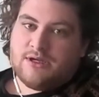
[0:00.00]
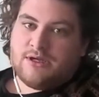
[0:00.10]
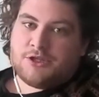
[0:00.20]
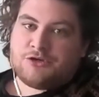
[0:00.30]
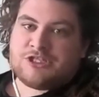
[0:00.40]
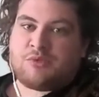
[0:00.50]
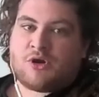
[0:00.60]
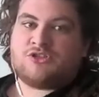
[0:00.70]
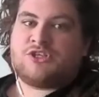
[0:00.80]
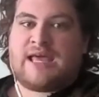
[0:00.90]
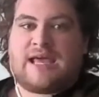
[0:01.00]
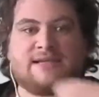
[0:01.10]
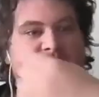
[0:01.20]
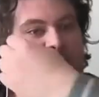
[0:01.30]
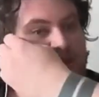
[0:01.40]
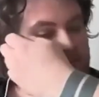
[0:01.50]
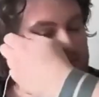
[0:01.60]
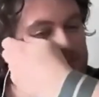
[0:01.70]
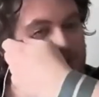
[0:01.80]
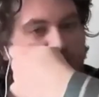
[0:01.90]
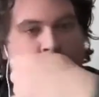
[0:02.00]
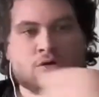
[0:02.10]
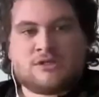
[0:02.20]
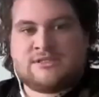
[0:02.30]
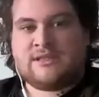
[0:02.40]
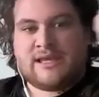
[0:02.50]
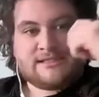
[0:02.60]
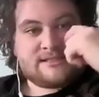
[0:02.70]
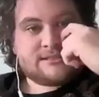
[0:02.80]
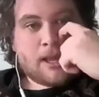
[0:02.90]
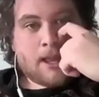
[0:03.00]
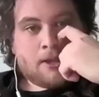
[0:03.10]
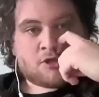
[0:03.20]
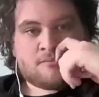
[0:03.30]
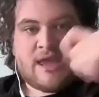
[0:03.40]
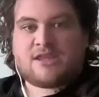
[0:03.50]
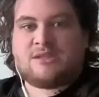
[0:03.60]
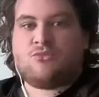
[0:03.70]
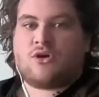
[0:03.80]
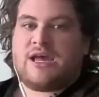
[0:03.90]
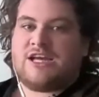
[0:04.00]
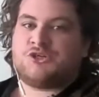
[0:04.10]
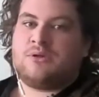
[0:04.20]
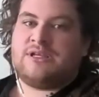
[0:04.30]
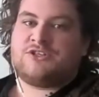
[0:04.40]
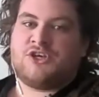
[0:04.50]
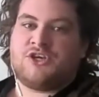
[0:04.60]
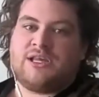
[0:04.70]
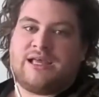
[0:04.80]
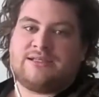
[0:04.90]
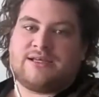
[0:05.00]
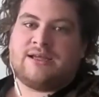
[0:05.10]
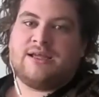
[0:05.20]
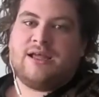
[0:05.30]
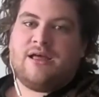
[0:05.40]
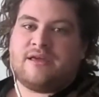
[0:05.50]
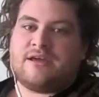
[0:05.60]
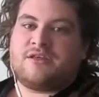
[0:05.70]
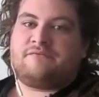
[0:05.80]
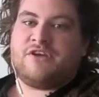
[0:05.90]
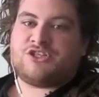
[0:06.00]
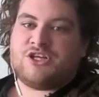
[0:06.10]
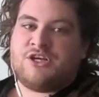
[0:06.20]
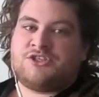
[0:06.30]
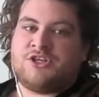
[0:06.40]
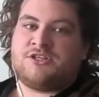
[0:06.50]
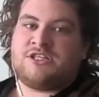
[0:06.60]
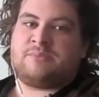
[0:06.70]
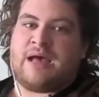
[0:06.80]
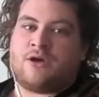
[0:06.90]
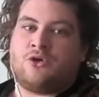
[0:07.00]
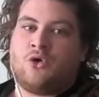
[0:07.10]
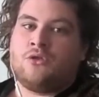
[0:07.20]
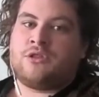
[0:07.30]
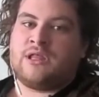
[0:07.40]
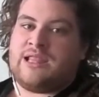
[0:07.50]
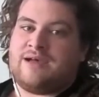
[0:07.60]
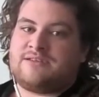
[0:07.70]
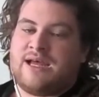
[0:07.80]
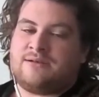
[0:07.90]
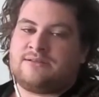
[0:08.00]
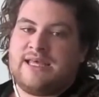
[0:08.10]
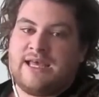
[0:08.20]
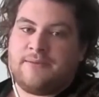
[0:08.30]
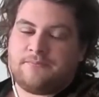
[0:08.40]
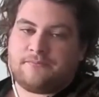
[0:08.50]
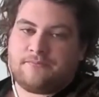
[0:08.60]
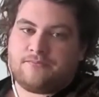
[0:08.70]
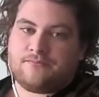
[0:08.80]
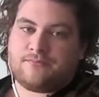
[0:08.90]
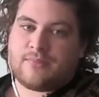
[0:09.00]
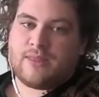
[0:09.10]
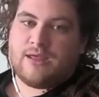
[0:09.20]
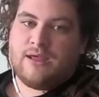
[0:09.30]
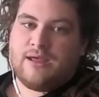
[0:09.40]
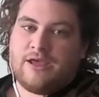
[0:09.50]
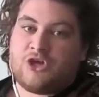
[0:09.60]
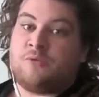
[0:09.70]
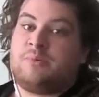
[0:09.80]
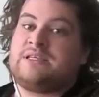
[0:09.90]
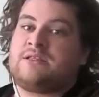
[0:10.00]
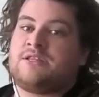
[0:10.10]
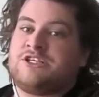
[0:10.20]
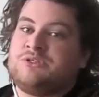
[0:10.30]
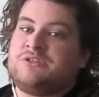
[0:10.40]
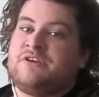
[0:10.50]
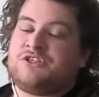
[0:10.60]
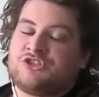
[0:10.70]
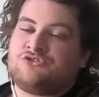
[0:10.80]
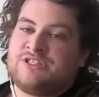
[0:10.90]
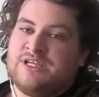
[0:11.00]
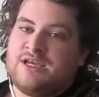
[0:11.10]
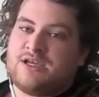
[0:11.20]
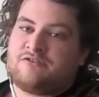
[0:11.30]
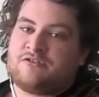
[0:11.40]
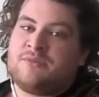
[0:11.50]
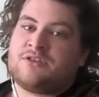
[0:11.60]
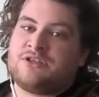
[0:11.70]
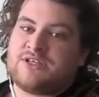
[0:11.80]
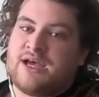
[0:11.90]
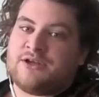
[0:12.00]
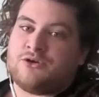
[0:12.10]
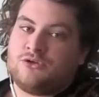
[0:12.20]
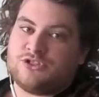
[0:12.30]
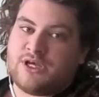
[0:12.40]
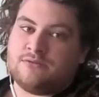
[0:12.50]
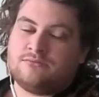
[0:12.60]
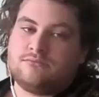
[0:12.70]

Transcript: The response to the essay, from some quarters at least, could make the more casual interculator think that Fisher had turned his back on all that the left held dear. It could be said that this was Fisher's critique from the other side also.